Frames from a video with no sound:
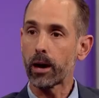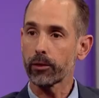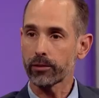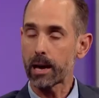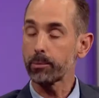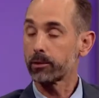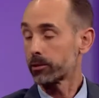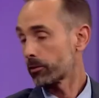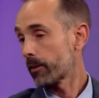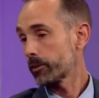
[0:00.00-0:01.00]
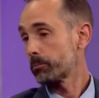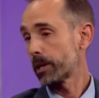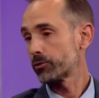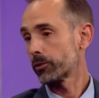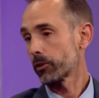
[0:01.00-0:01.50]
this happens is often
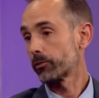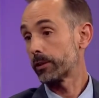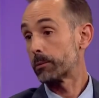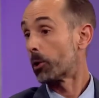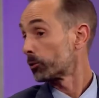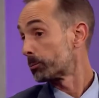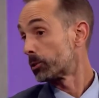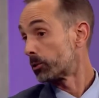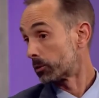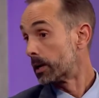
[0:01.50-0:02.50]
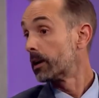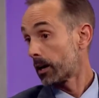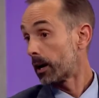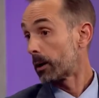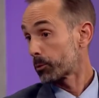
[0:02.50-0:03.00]
patients are seeing multiple
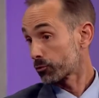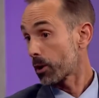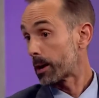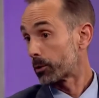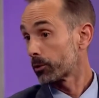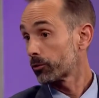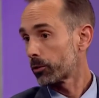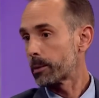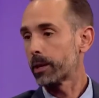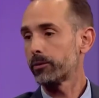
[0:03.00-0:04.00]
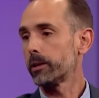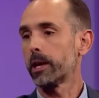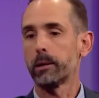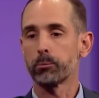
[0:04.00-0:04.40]
prescribers. So they may see a